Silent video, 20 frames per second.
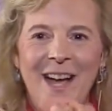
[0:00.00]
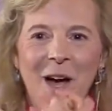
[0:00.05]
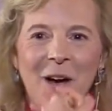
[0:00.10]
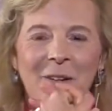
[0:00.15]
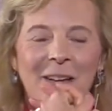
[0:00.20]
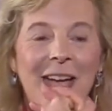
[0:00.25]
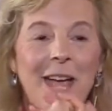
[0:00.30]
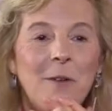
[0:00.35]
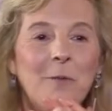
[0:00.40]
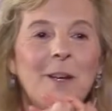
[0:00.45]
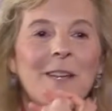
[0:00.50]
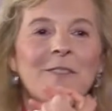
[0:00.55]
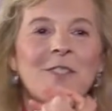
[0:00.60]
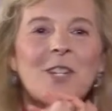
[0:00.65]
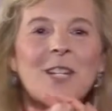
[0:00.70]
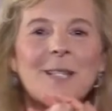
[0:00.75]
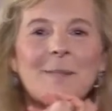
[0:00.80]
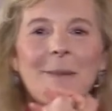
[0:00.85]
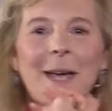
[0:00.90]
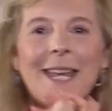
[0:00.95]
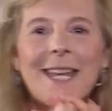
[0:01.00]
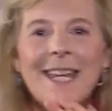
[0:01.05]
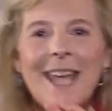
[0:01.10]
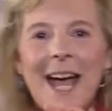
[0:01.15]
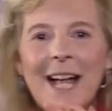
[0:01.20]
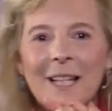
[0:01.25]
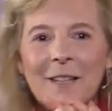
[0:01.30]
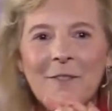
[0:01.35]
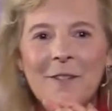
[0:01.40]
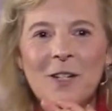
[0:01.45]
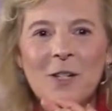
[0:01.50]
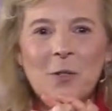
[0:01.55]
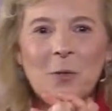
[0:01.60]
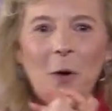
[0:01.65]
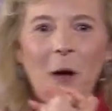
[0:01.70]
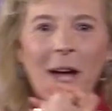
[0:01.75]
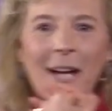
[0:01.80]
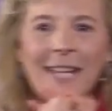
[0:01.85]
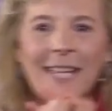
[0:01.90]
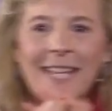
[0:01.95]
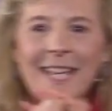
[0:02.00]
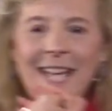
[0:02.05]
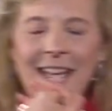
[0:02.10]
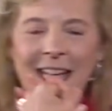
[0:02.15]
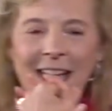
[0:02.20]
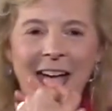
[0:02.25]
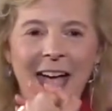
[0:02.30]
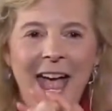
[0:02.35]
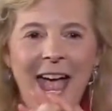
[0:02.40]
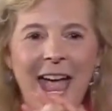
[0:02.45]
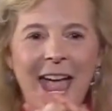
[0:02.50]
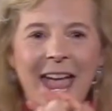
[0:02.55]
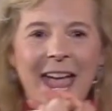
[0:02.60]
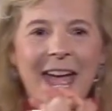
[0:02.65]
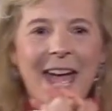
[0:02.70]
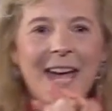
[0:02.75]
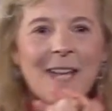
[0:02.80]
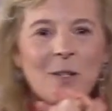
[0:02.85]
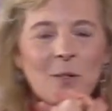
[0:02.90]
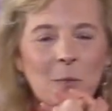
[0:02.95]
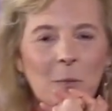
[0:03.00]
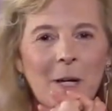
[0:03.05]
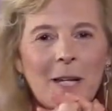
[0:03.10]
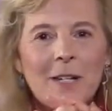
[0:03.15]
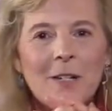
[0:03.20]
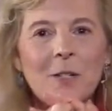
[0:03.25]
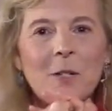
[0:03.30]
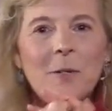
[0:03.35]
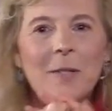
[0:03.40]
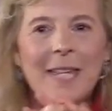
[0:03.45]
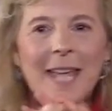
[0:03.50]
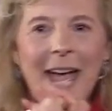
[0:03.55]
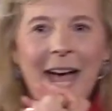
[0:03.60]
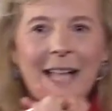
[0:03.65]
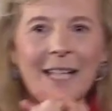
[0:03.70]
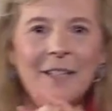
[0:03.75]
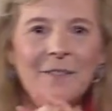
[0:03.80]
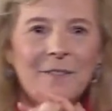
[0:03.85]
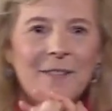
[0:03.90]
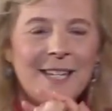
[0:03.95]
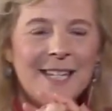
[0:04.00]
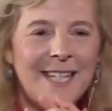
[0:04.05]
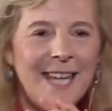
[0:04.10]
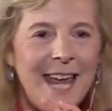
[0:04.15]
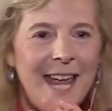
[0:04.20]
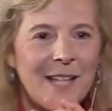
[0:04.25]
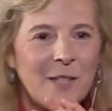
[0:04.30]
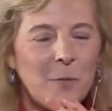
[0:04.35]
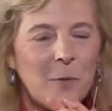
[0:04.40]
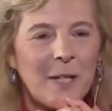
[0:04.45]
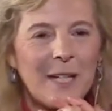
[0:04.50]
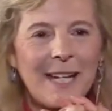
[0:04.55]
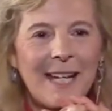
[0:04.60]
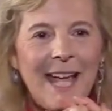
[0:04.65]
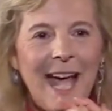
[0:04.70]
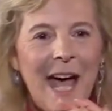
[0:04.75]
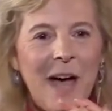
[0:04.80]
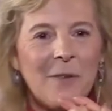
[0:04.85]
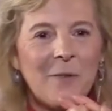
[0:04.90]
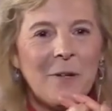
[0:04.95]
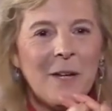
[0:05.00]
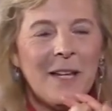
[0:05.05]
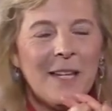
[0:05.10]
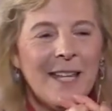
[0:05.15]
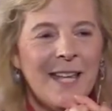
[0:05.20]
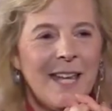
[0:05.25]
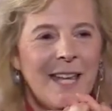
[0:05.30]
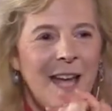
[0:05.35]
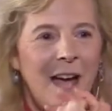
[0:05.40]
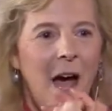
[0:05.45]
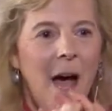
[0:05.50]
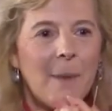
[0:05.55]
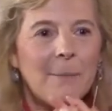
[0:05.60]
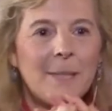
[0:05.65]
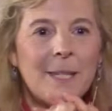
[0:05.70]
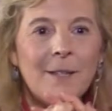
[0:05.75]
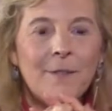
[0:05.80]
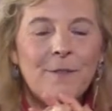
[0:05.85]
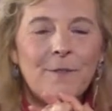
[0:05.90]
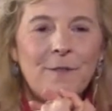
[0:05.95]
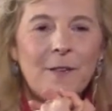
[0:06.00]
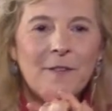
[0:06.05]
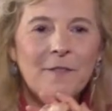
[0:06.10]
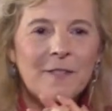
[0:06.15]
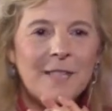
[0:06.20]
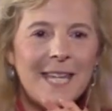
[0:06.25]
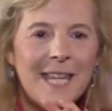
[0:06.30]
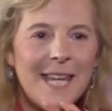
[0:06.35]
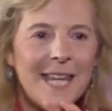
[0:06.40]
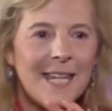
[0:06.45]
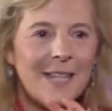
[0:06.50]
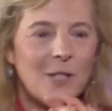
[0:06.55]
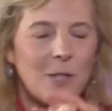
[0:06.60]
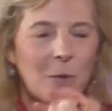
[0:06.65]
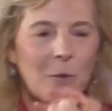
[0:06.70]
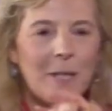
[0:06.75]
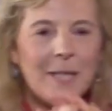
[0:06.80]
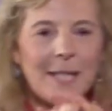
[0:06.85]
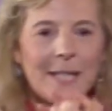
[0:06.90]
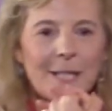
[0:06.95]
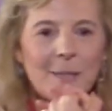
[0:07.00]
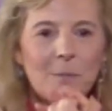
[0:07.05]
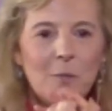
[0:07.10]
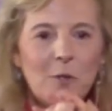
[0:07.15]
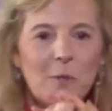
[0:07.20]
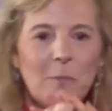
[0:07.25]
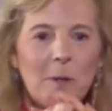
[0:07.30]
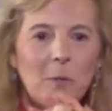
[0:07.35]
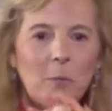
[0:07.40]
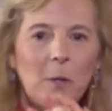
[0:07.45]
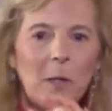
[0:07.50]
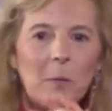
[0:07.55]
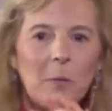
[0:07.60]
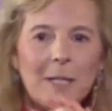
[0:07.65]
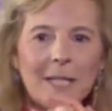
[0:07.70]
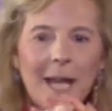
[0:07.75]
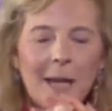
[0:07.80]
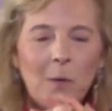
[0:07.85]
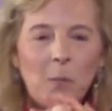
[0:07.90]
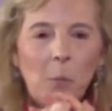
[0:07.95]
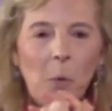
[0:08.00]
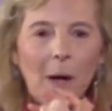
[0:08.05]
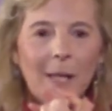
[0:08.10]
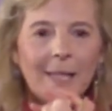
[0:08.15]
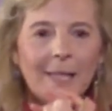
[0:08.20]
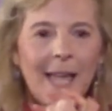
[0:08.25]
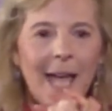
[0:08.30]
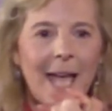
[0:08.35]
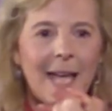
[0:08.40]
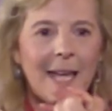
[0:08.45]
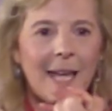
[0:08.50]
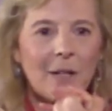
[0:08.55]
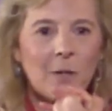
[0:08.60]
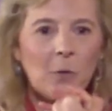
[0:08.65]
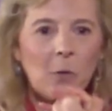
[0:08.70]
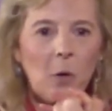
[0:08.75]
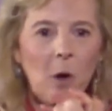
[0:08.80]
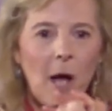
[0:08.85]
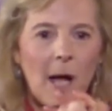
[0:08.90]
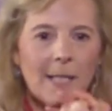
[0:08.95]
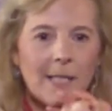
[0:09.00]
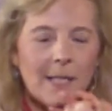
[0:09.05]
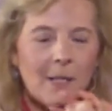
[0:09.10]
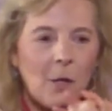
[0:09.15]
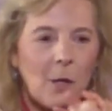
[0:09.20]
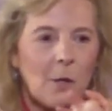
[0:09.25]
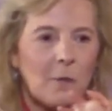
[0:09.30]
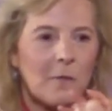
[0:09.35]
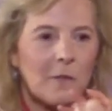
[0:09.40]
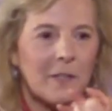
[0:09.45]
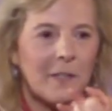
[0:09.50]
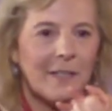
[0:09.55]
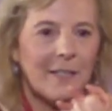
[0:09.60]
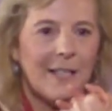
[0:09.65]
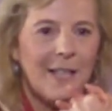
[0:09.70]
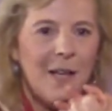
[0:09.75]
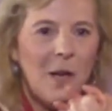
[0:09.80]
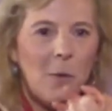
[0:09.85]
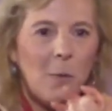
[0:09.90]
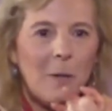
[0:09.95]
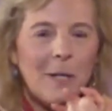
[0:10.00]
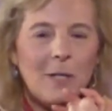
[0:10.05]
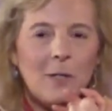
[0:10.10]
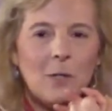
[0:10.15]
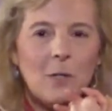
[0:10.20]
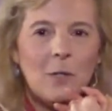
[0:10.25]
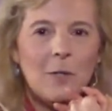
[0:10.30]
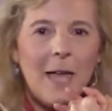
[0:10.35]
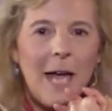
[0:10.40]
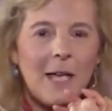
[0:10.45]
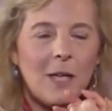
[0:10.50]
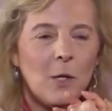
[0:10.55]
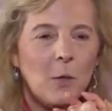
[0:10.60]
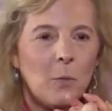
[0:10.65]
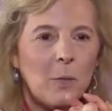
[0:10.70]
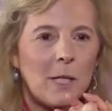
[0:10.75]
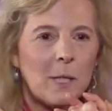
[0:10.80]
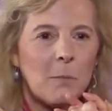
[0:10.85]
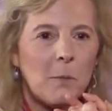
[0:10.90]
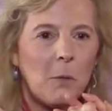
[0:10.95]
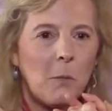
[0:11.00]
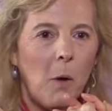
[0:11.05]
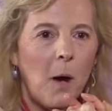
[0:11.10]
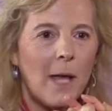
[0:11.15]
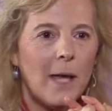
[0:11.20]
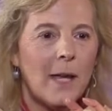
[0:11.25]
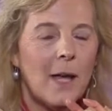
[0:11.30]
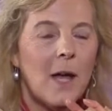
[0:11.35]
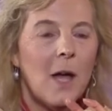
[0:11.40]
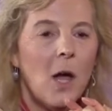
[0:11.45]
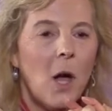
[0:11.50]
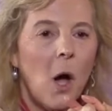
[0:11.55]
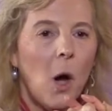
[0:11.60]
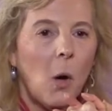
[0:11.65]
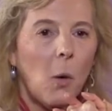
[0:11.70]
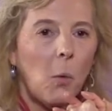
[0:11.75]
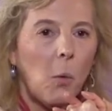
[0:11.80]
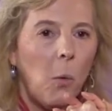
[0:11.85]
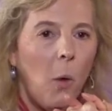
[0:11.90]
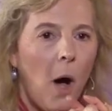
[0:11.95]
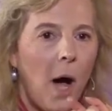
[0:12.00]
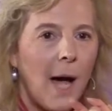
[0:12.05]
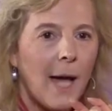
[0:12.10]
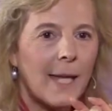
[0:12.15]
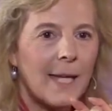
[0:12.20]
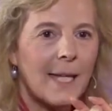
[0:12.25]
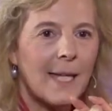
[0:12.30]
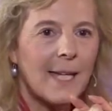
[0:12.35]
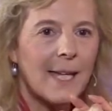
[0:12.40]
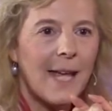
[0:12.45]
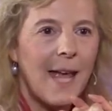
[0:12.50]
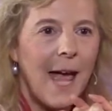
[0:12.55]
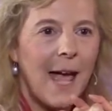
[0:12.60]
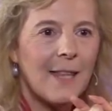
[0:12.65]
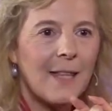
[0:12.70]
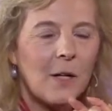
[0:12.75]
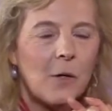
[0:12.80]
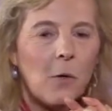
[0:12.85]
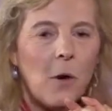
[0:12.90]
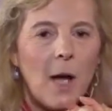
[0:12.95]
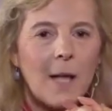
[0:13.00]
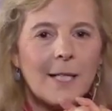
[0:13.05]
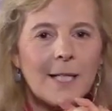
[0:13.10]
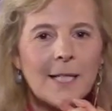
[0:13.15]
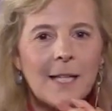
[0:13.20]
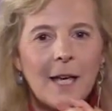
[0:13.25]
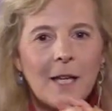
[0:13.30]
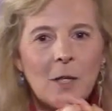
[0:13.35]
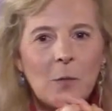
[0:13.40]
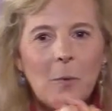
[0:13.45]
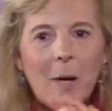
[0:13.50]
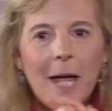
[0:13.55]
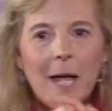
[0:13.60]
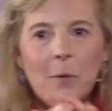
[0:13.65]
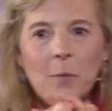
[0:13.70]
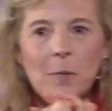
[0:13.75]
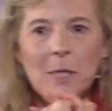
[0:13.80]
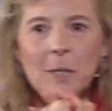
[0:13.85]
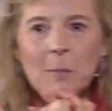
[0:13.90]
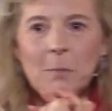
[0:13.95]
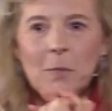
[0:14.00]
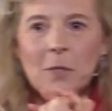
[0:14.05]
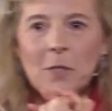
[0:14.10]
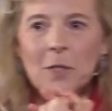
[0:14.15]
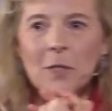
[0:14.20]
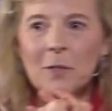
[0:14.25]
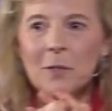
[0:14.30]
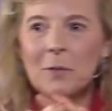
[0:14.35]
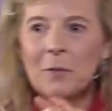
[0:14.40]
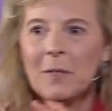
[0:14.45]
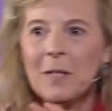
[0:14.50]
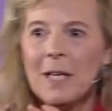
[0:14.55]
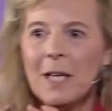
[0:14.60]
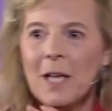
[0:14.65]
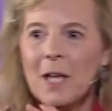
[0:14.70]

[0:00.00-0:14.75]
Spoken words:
Okay, we've just made an elephant trunk, and we're going to do the elephant dance. We're going to count up to 15 doing this movement where we take one leg and cross it over. When you do that, you whisper one, and then cross the other way, whisper two.